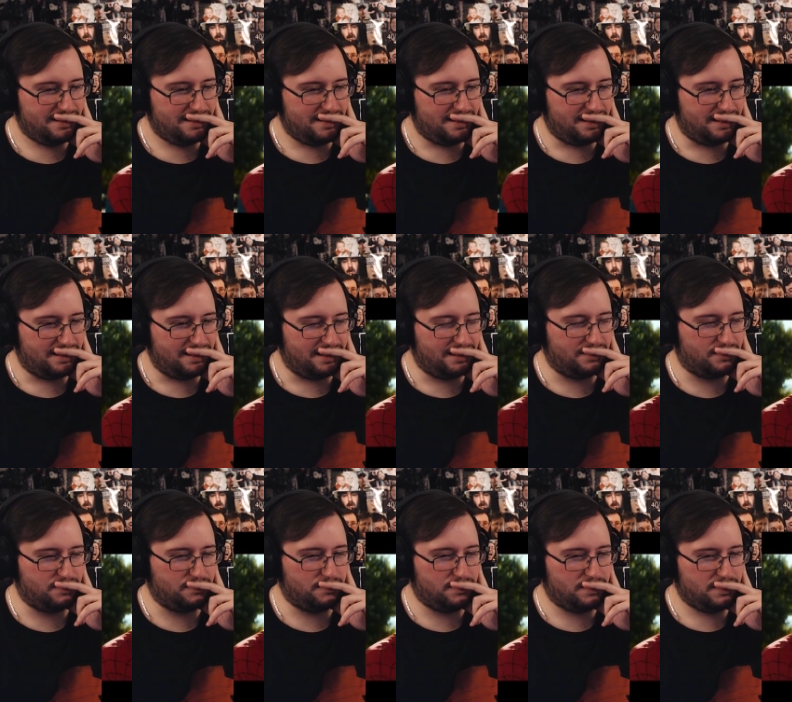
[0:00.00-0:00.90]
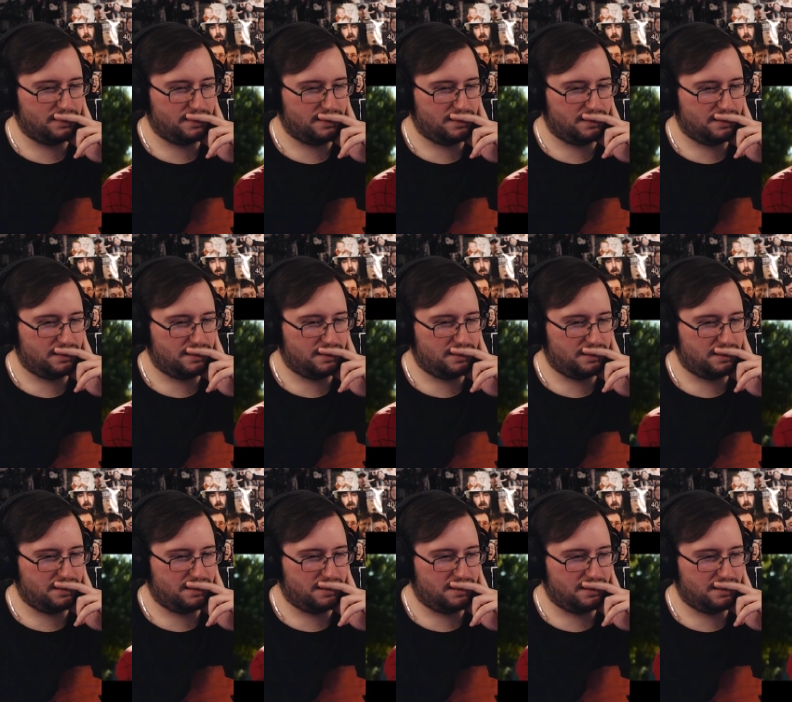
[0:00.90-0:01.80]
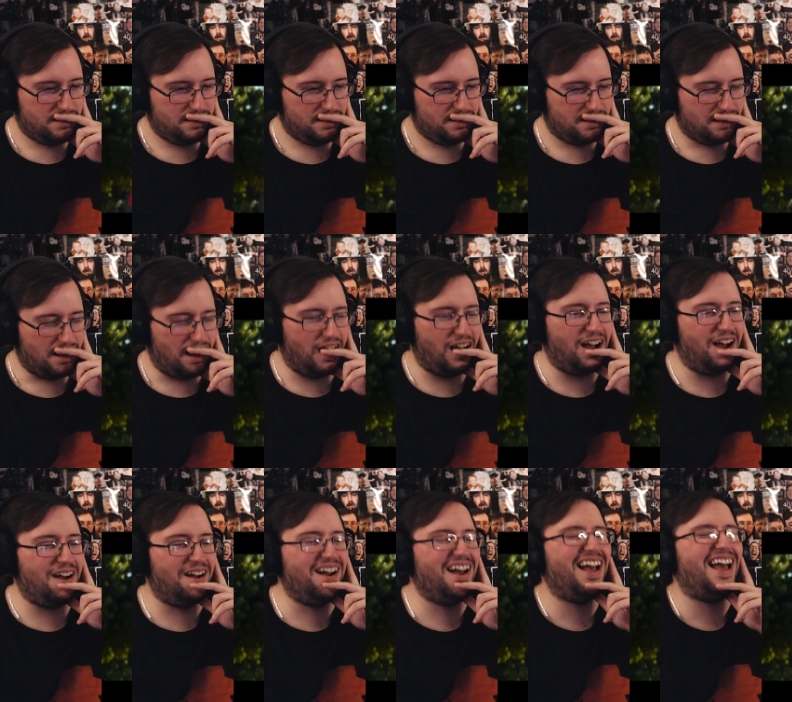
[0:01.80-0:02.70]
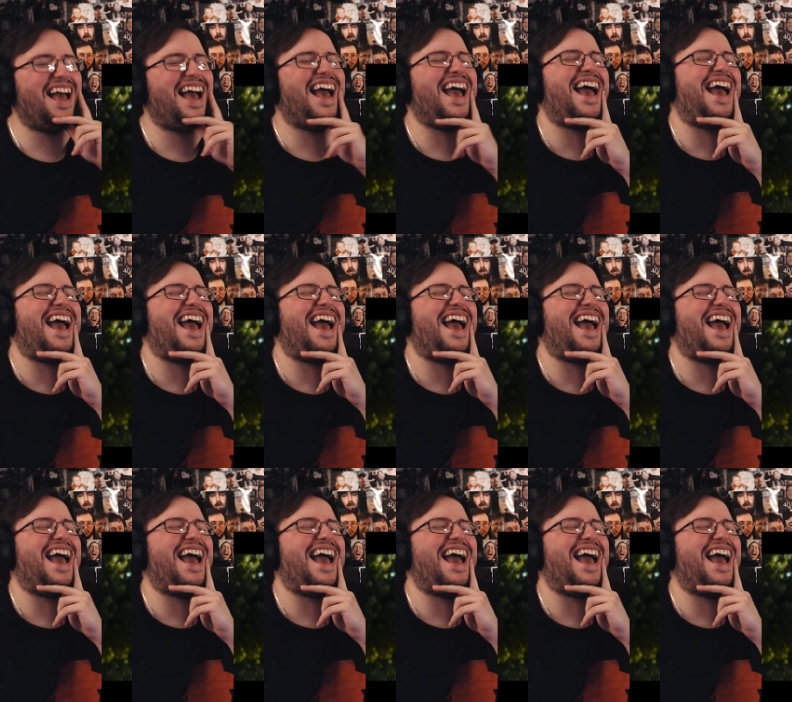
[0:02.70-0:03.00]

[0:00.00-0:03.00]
Did you just unequip it? Oh, shoot.